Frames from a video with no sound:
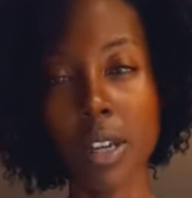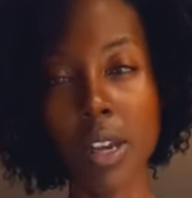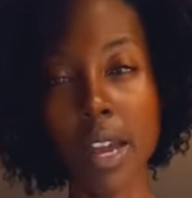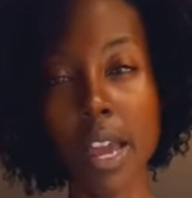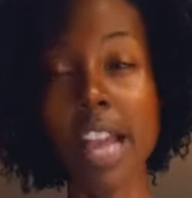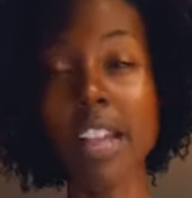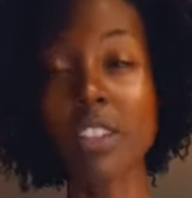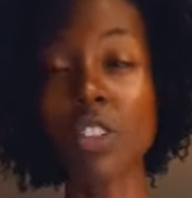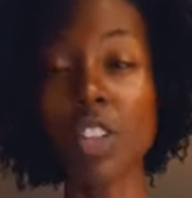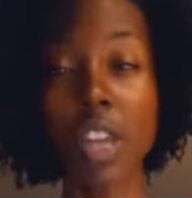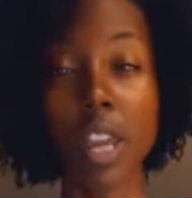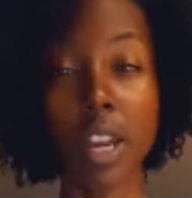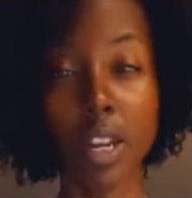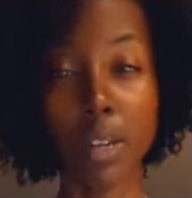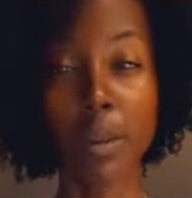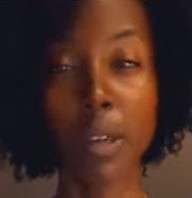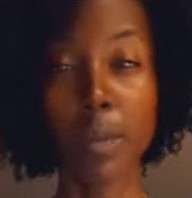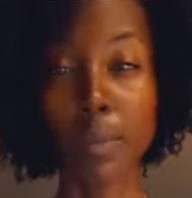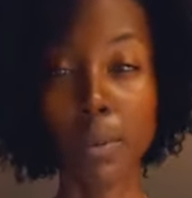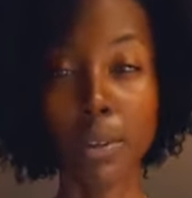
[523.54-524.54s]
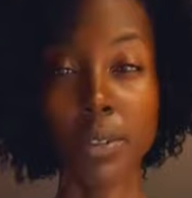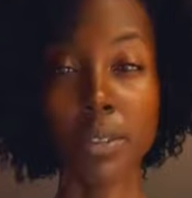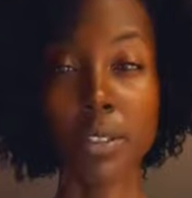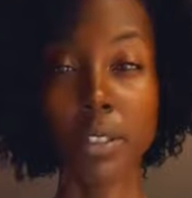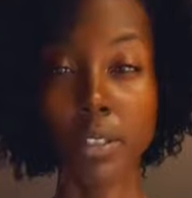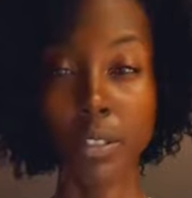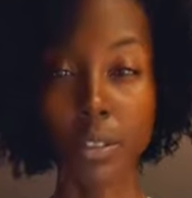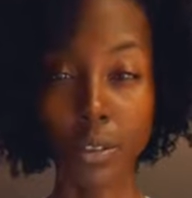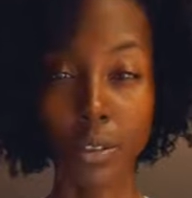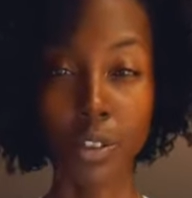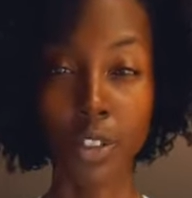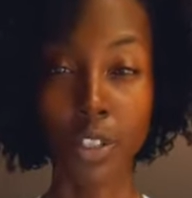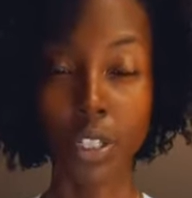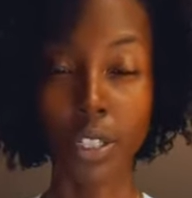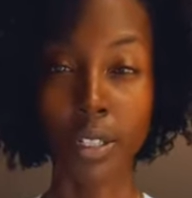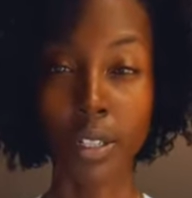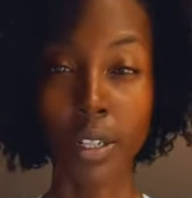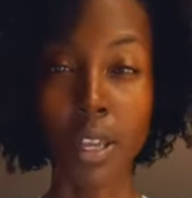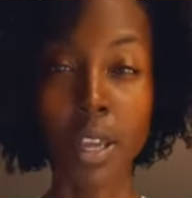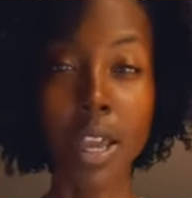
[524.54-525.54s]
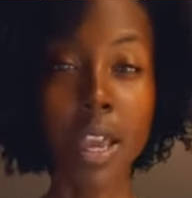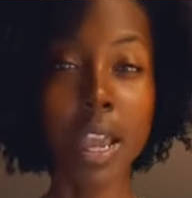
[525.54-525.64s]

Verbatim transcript: Educating people is the solution.